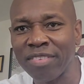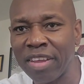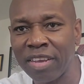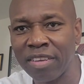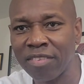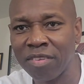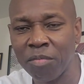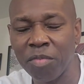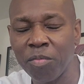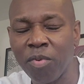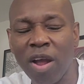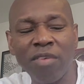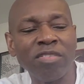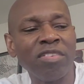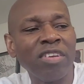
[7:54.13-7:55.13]
like some
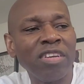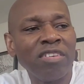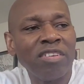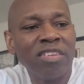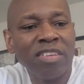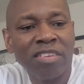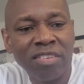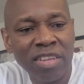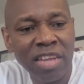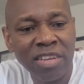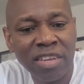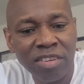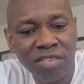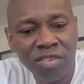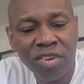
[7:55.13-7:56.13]
improvisation things of that
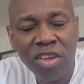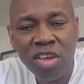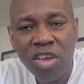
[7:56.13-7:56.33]
nature